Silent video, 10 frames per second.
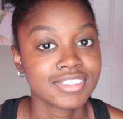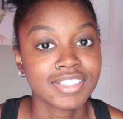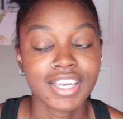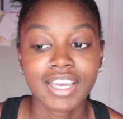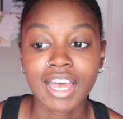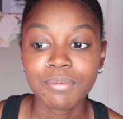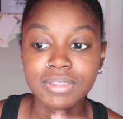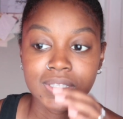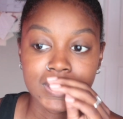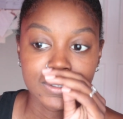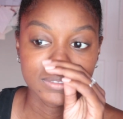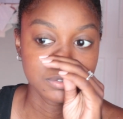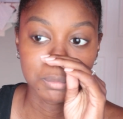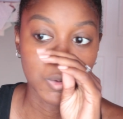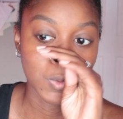Like I would think
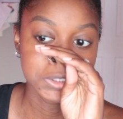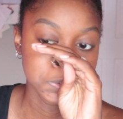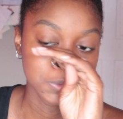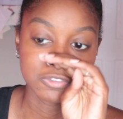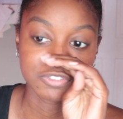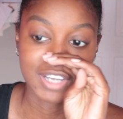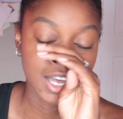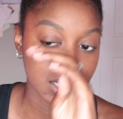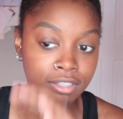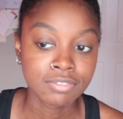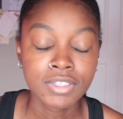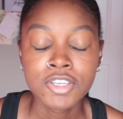from a one to a five,